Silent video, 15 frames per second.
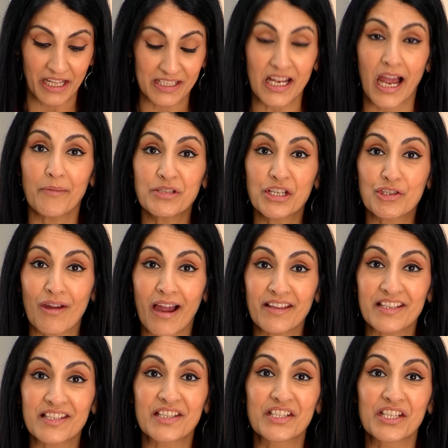Time to try
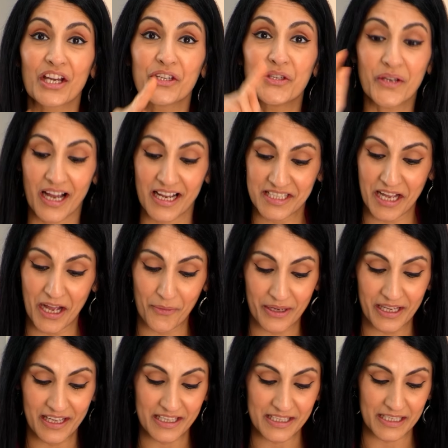this and tell you guys how
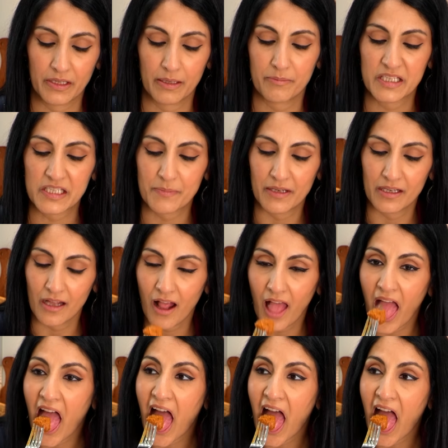it is. Bismillah.